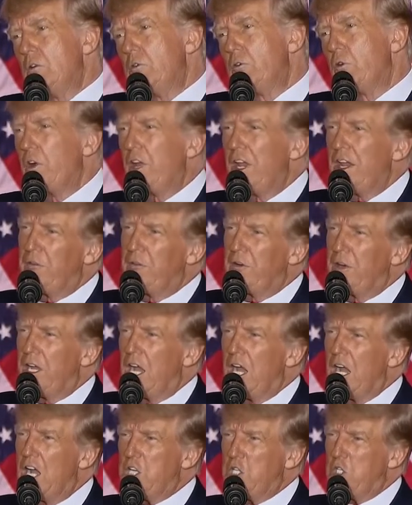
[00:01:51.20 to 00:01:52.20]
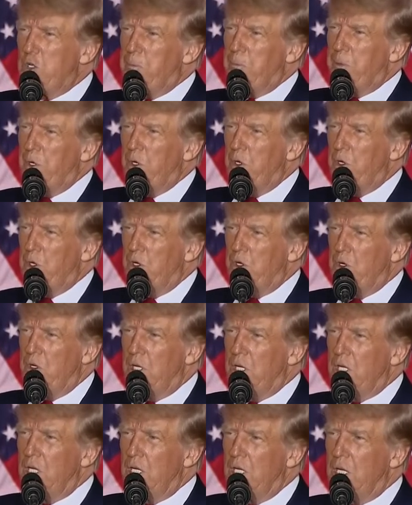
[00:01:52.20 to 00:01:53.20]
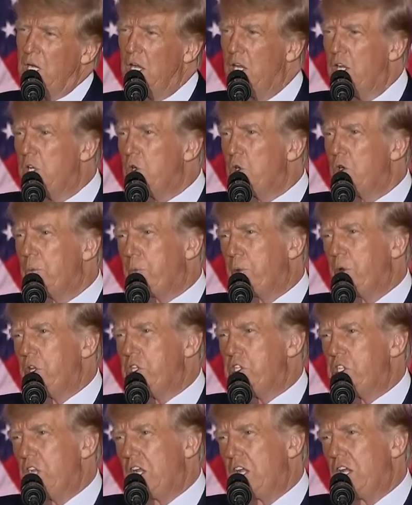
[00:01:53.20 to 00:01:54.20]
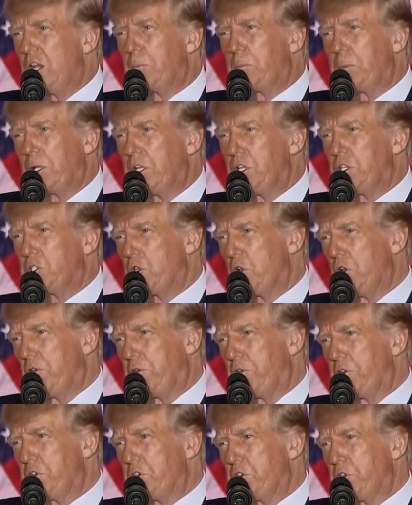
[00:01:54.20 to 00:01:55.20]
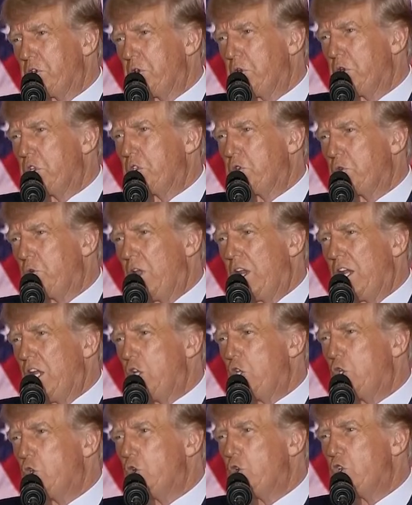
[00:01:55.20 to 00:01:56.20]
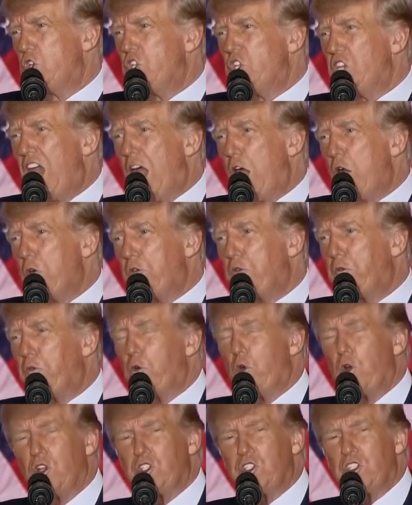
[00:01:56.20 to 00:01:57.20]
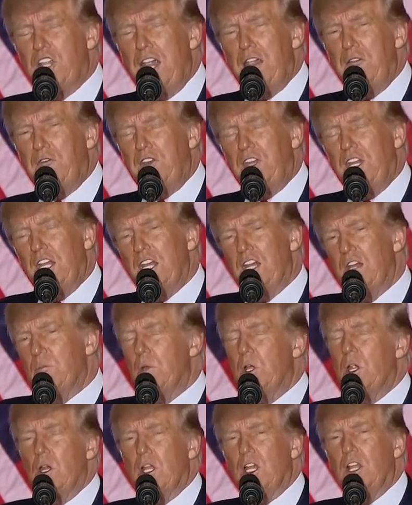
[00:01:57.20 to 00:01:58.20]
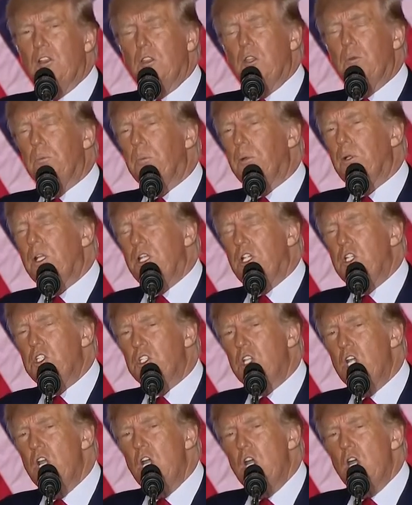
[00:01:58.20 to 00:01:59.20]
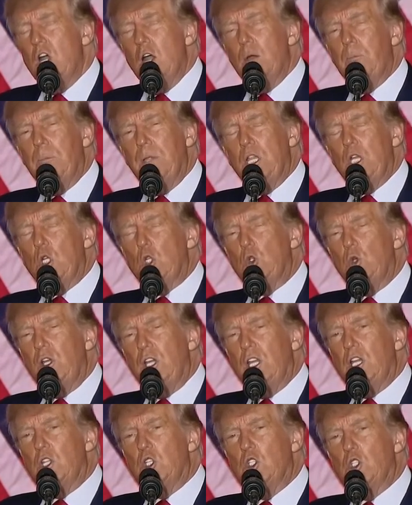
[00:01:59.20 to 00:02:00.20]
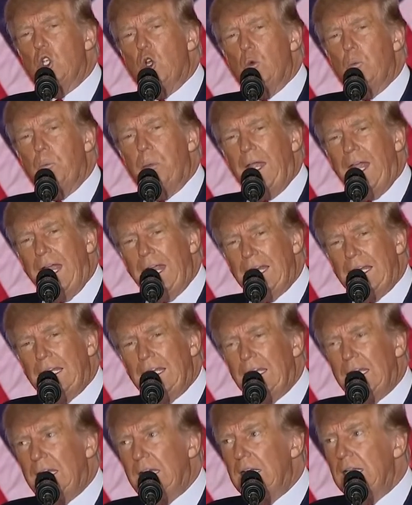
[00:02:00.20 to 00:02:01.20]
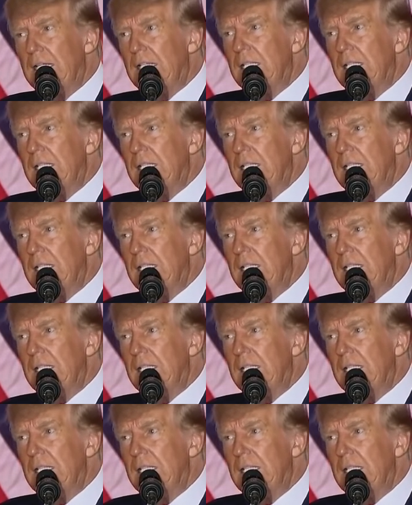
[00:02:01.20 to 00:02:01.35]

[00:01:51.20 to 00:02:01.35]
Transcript: for every entrepreneur and underappreciated police officer who is ready to shout for safety in America. The police are being treated so badly.